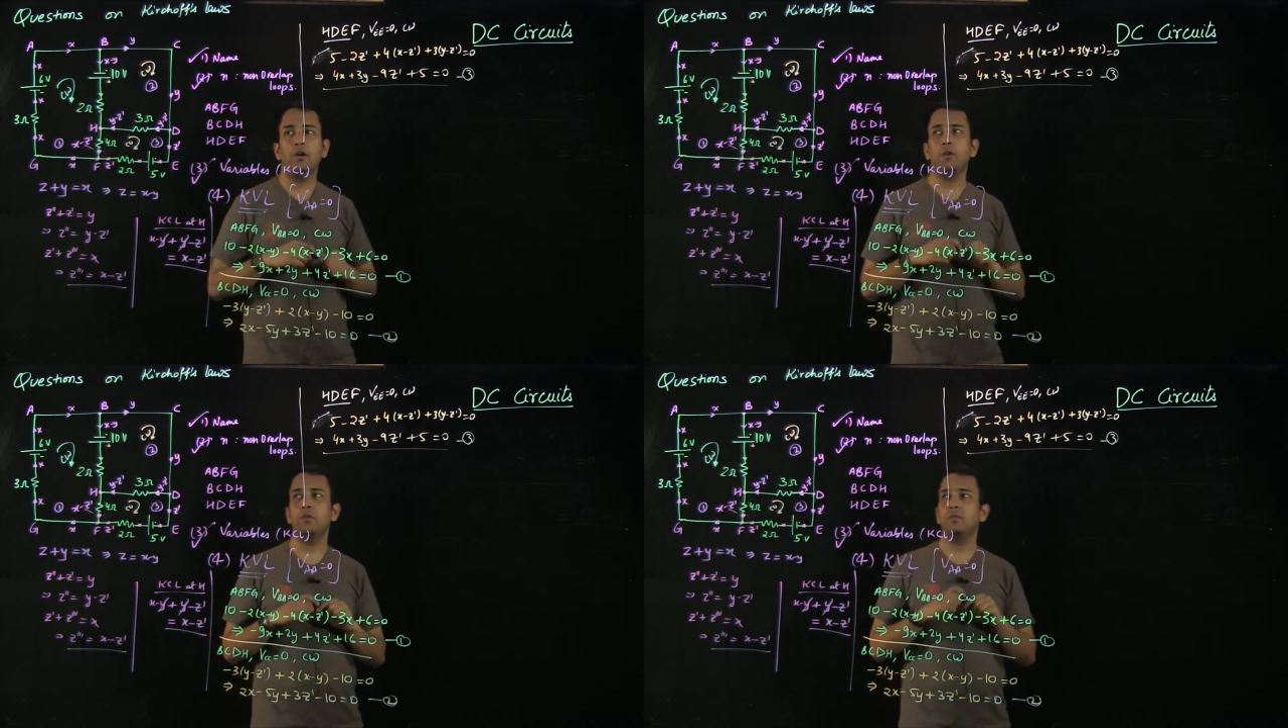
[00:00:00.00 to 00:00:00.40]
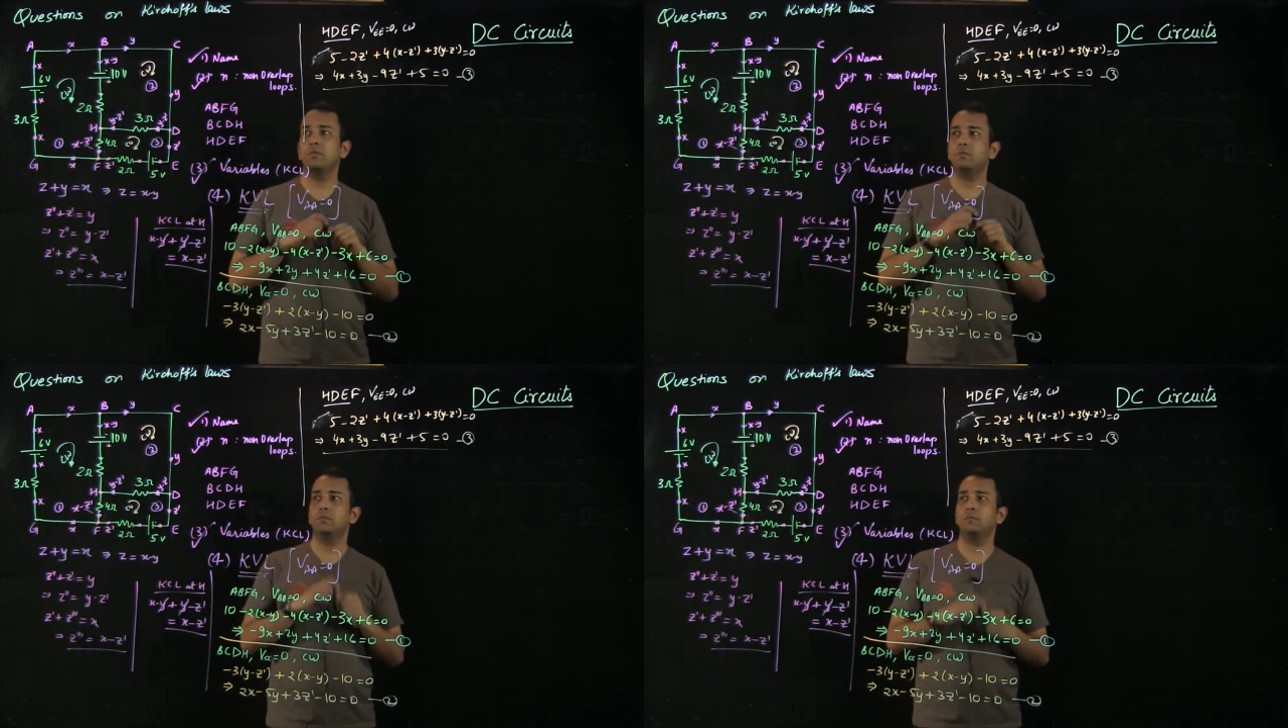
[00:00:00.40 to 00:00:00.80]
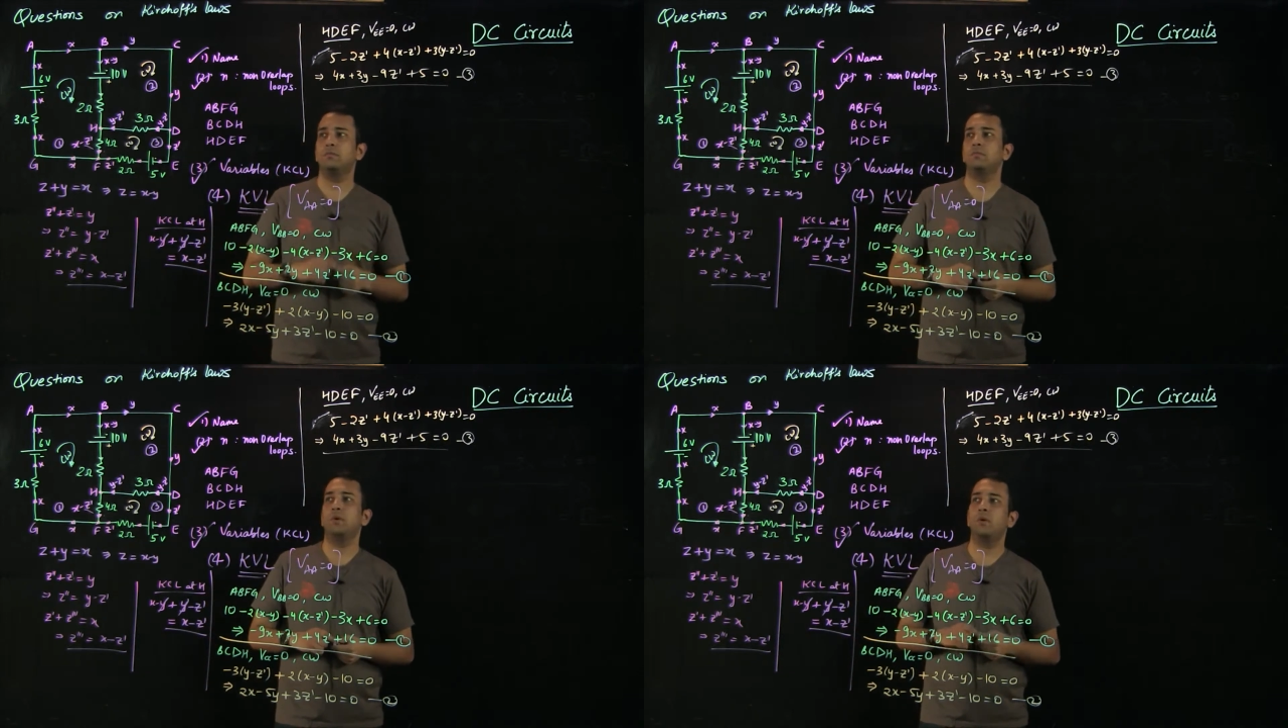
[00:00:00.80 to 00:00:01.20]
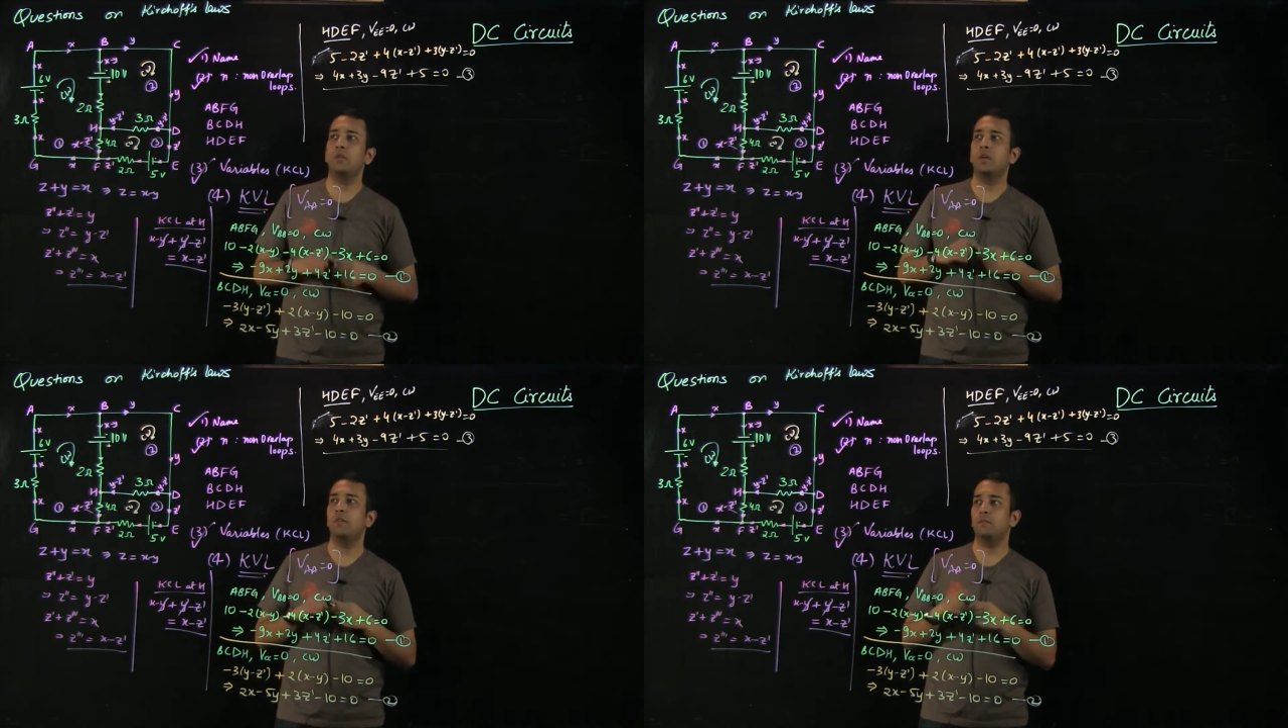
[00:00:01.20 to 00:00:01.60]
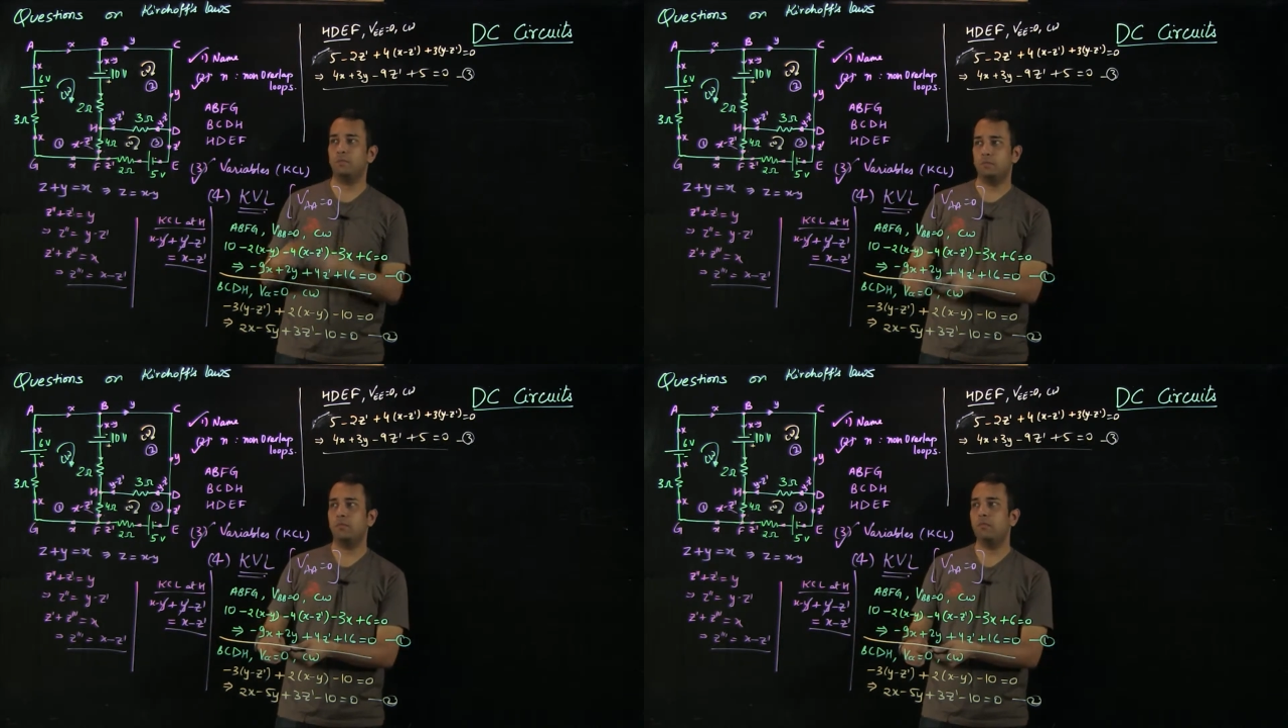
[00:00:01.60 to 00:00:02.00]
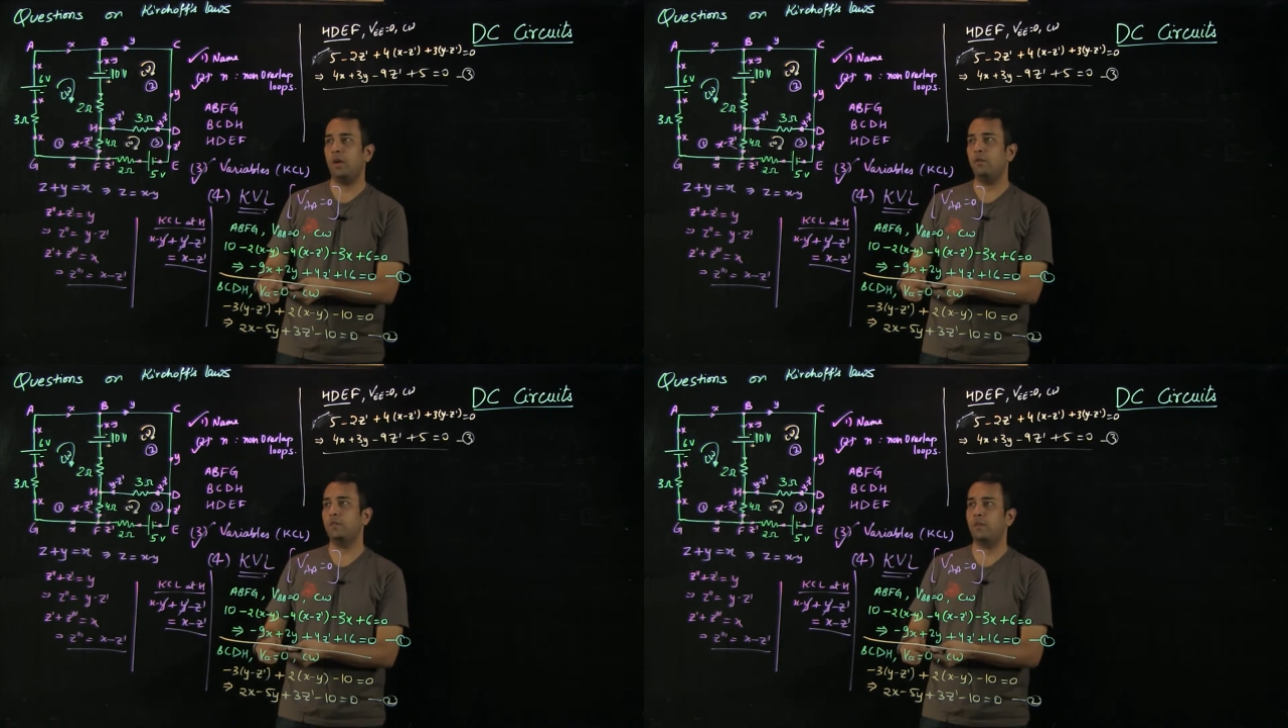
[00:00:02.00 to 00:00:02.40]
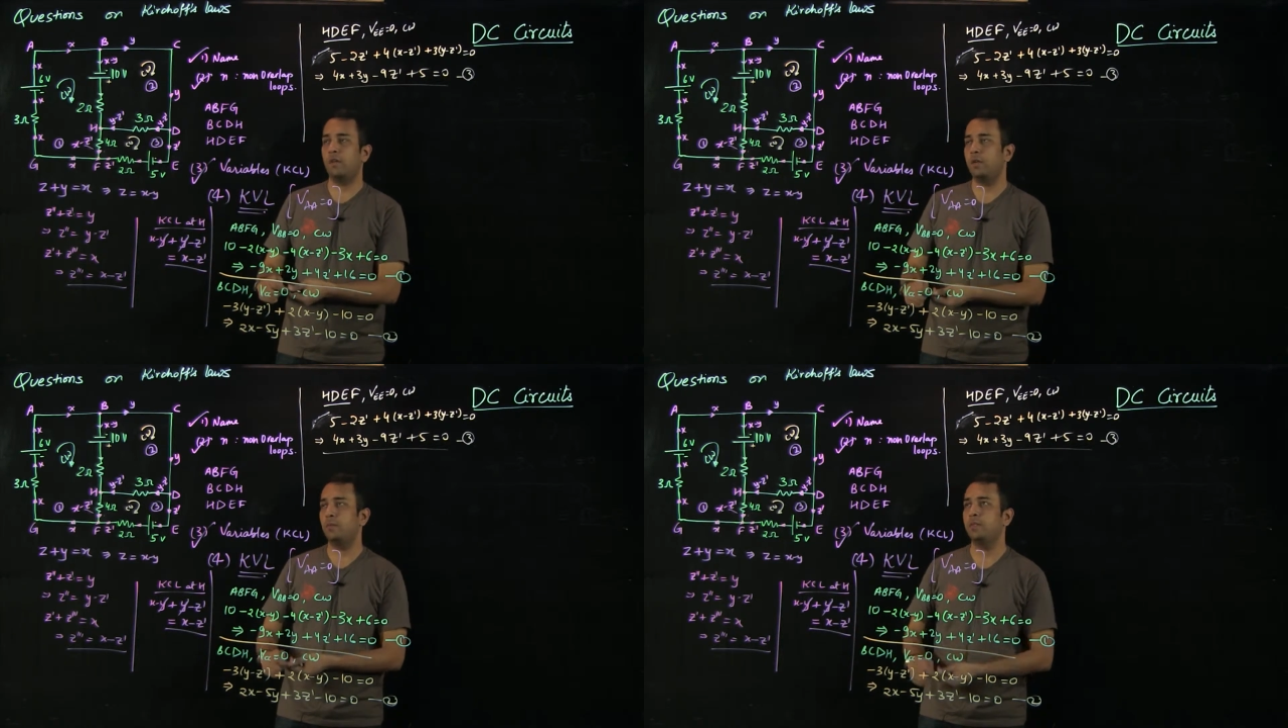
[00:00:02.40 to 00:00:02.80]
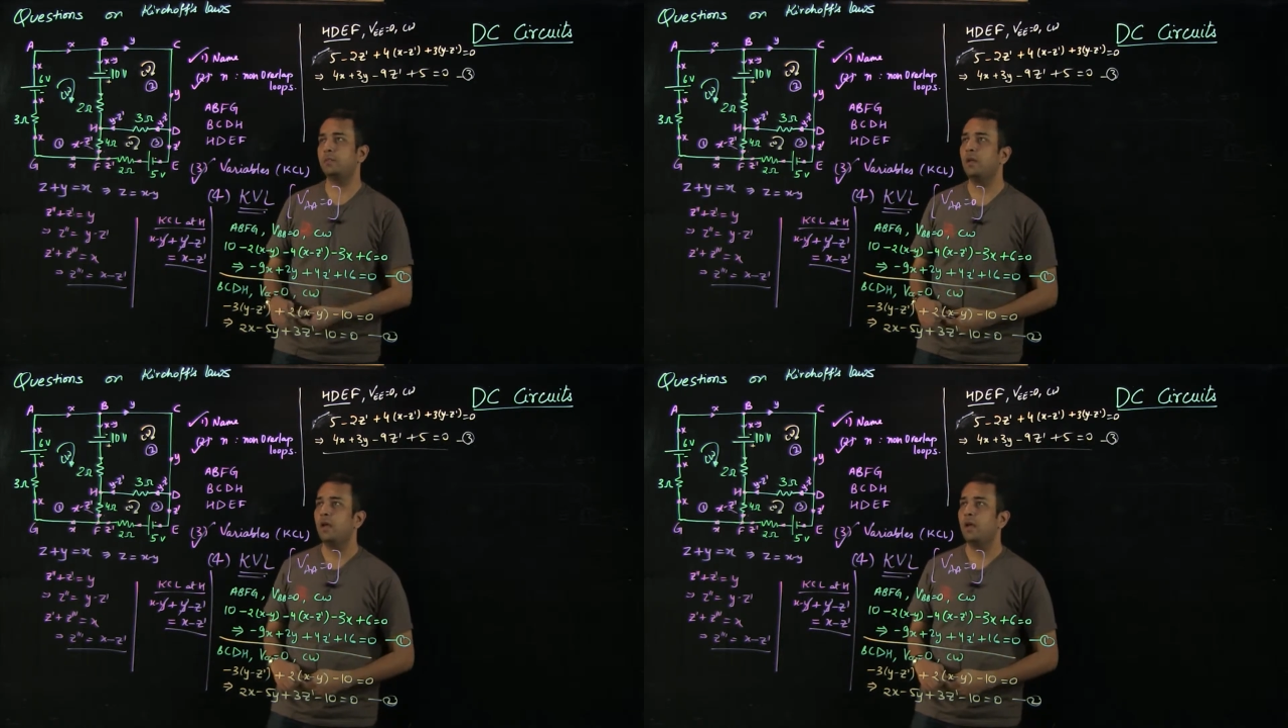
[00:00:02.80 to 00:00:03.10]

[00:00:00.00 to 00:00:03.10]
to know the values of the variables.